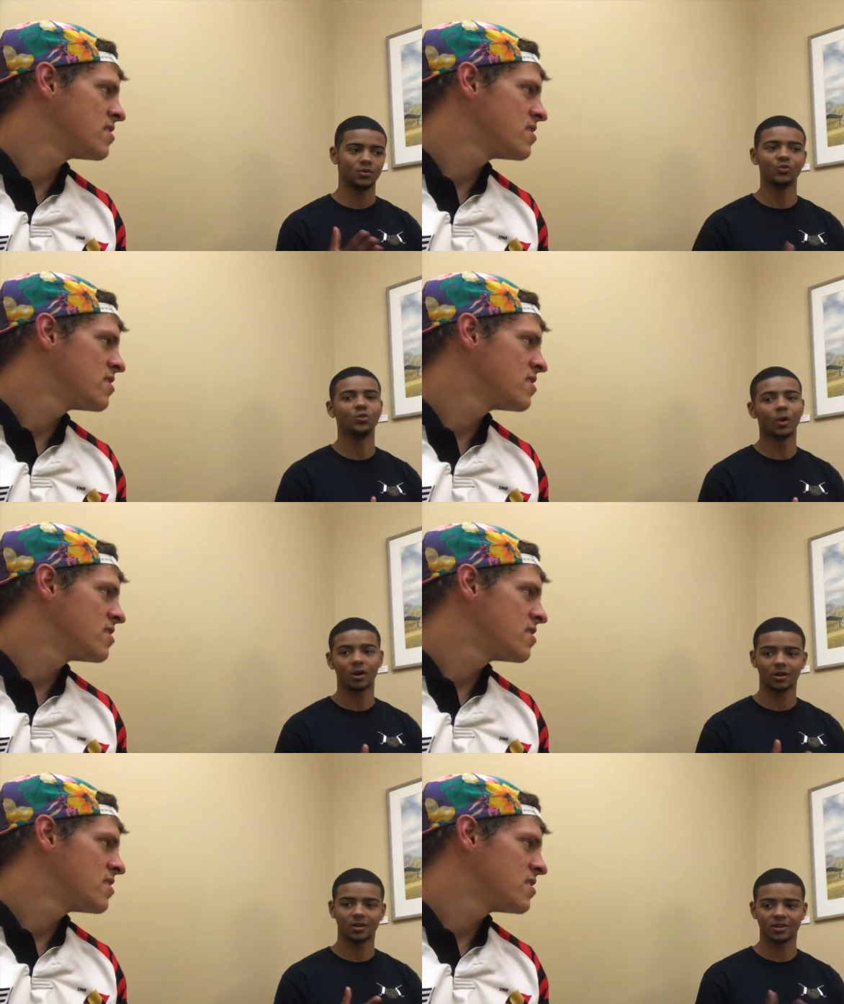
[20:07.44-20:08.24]
Speaker 1: who you
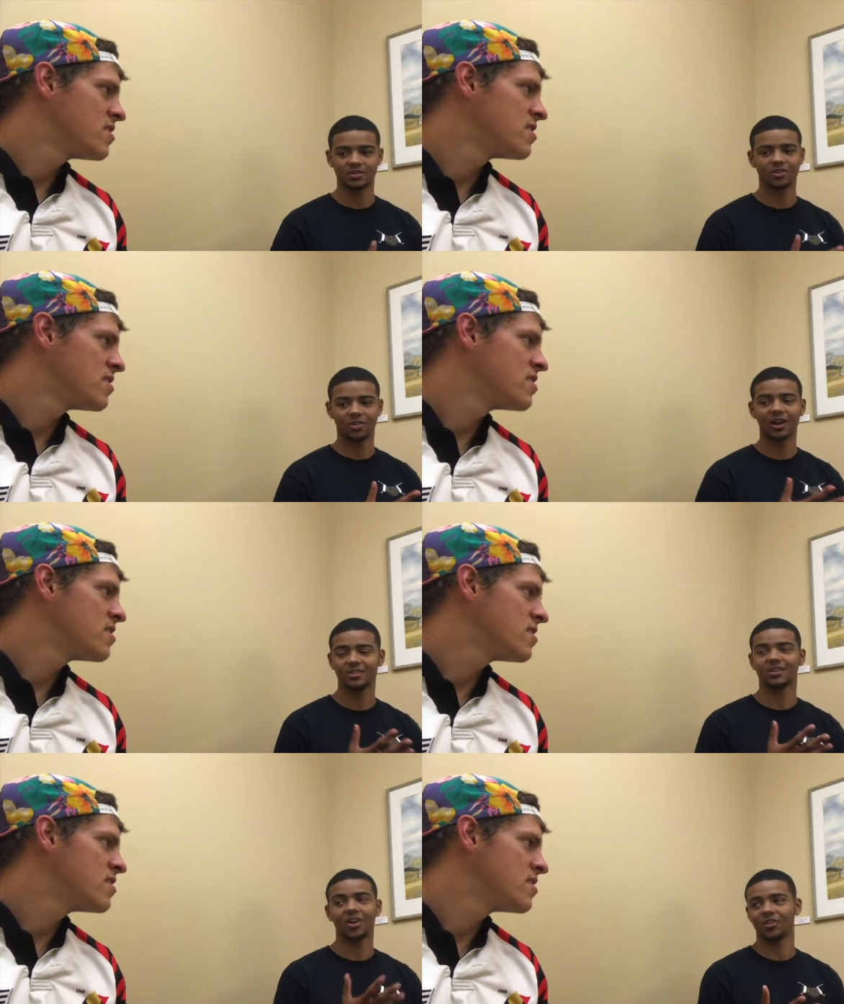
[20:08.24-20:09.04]
are because your
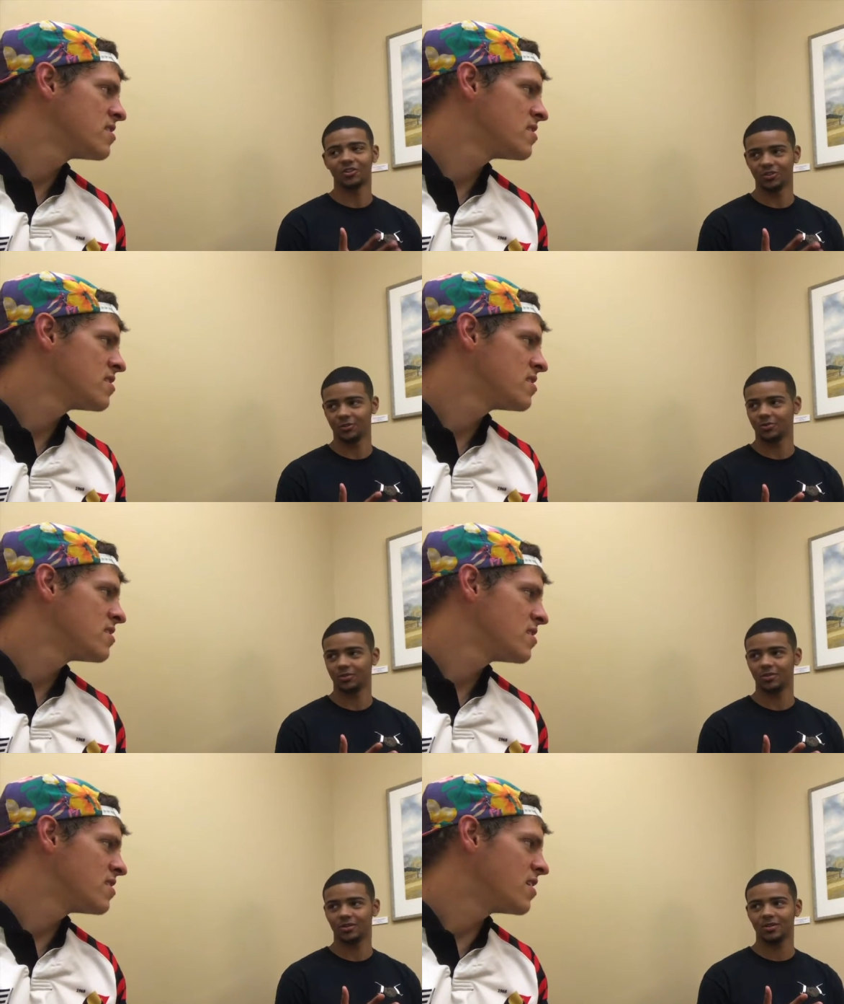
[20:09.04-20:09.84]
thoughts aren't you.
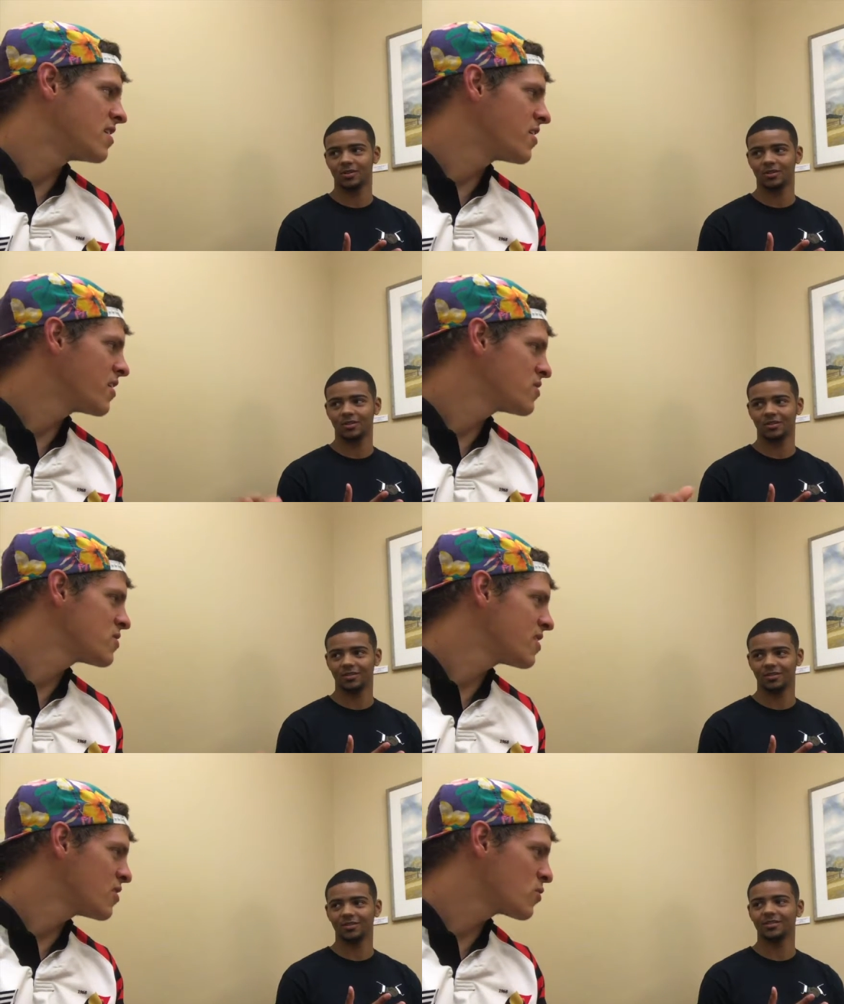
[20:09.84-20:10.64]
I
Speaker 2: know, that
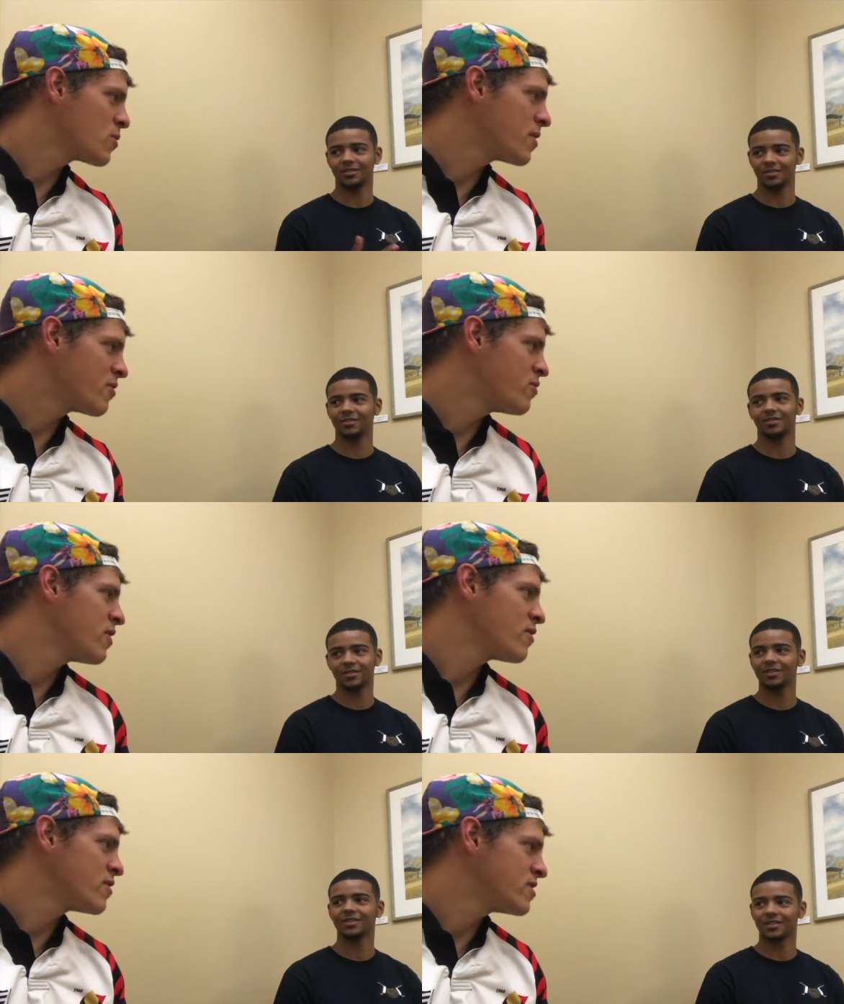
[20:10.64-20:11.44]
was, that was one of my
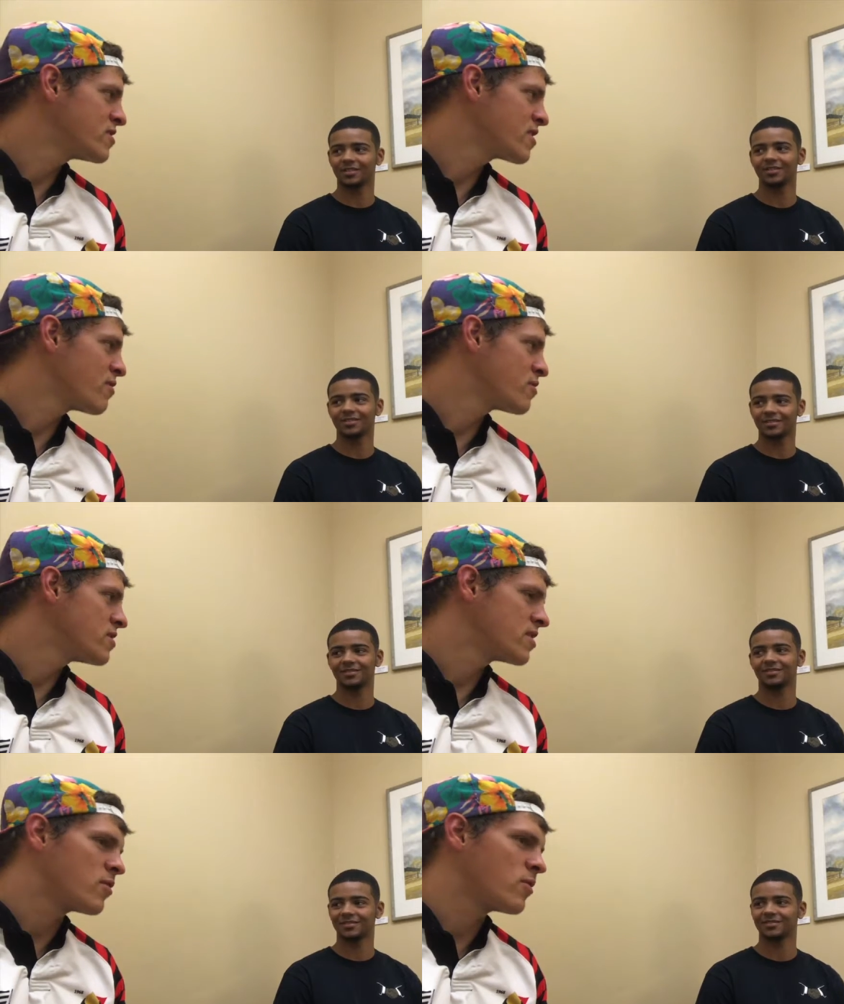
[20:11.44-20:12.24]
favorite
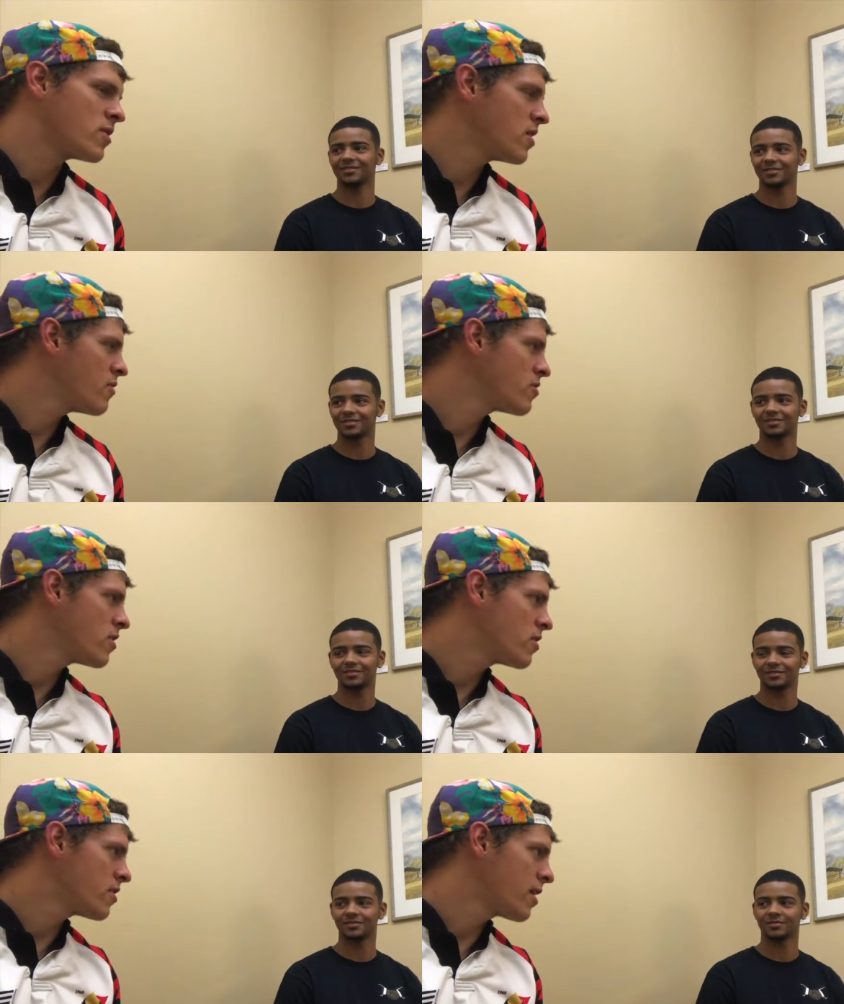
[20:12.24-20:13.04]
discoveries. I, you ever
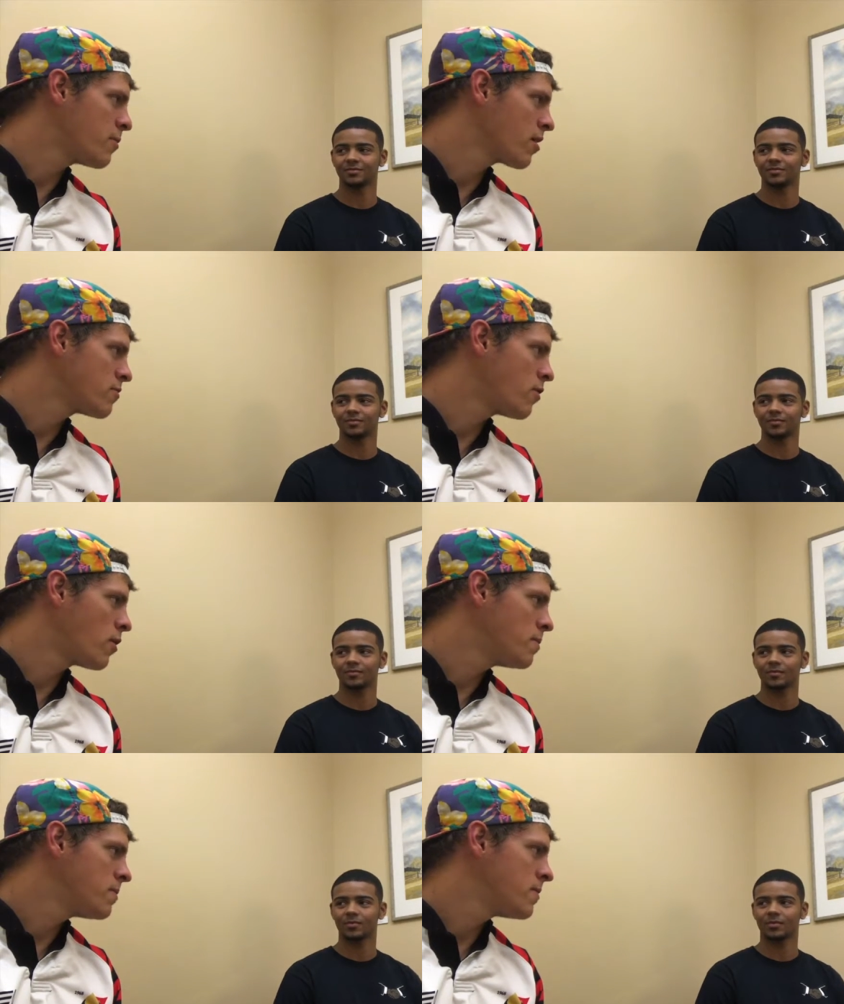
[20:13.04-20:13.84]
heard of the Landmark
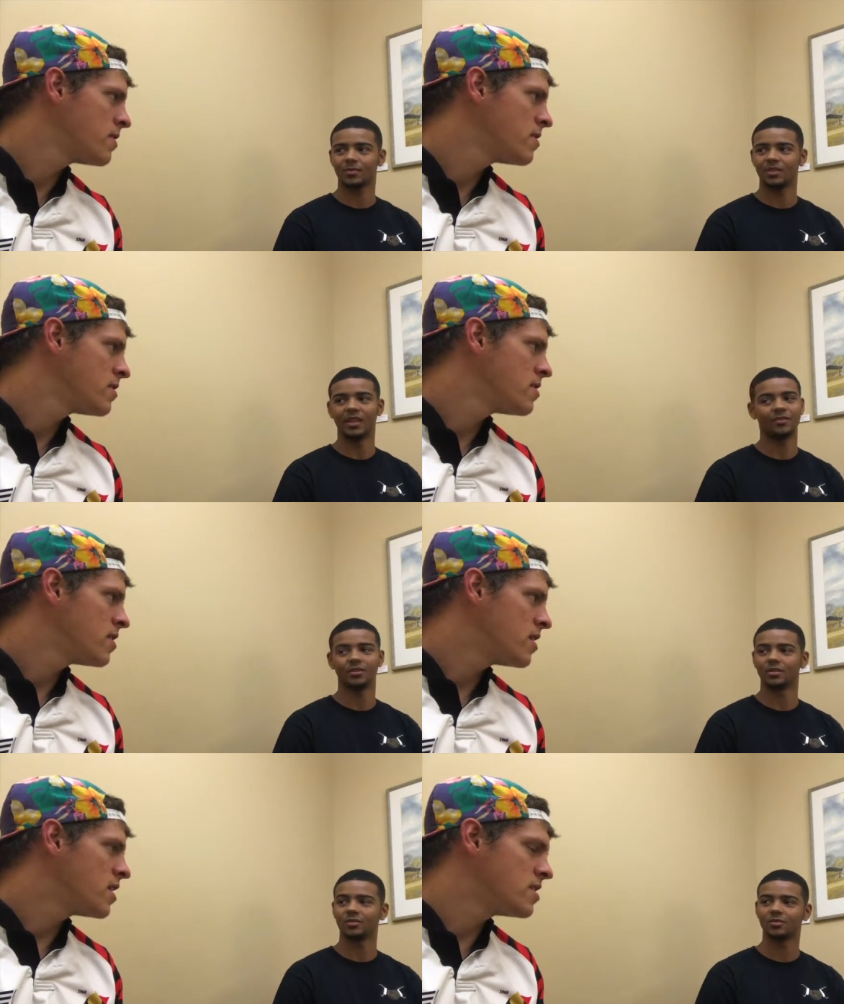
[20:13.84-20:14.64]
Forum?
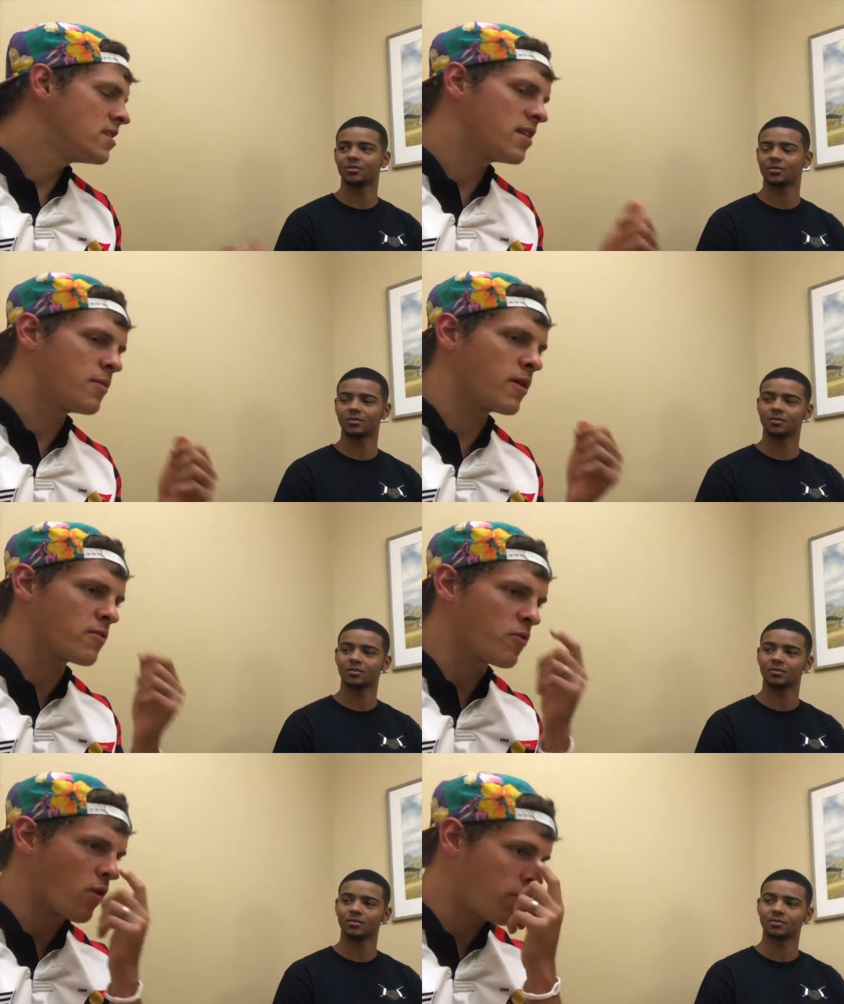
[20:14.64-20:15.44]
Never. I did the
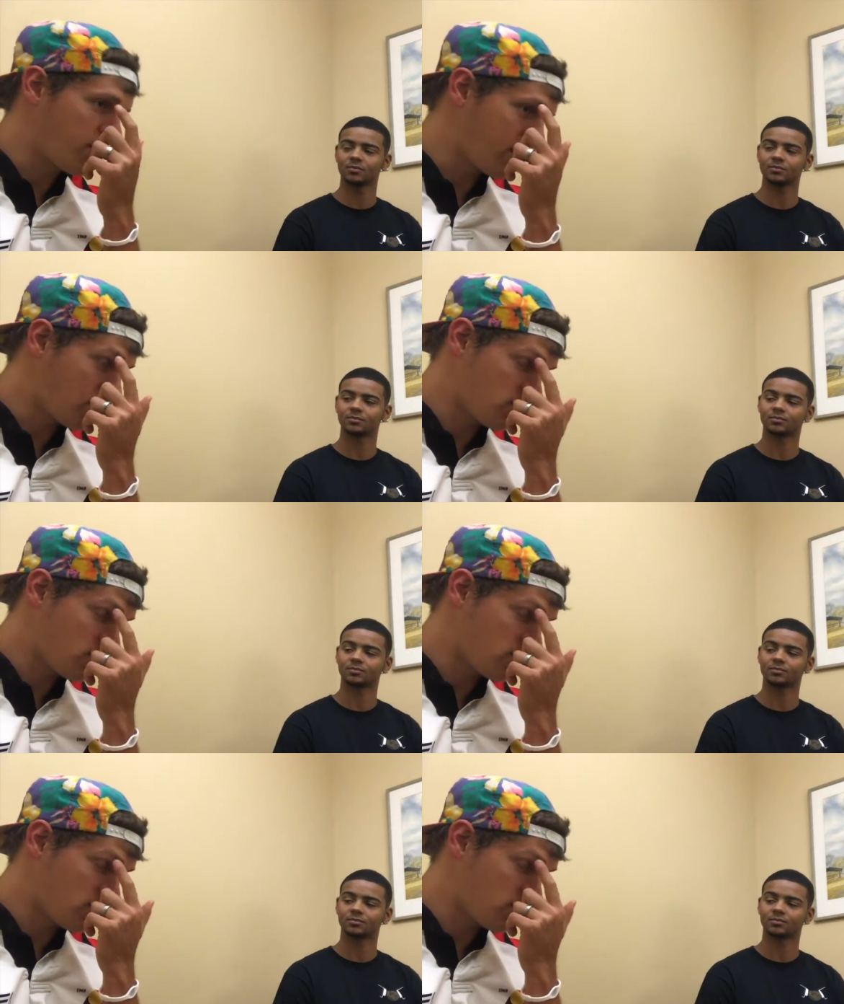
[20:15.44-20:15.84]
Landmark Forum and that